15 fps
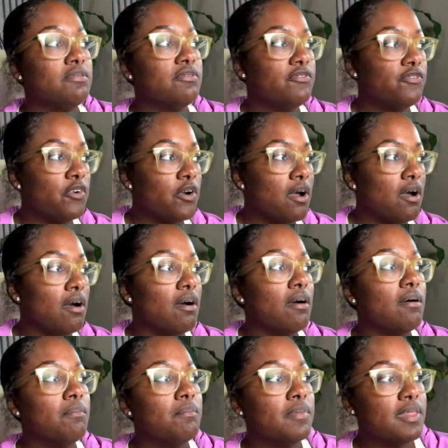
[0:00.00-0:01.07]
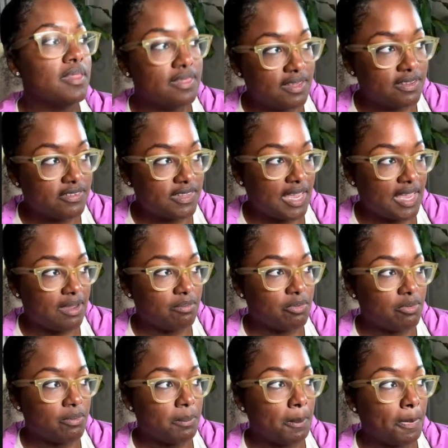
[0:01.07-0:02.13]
from this table.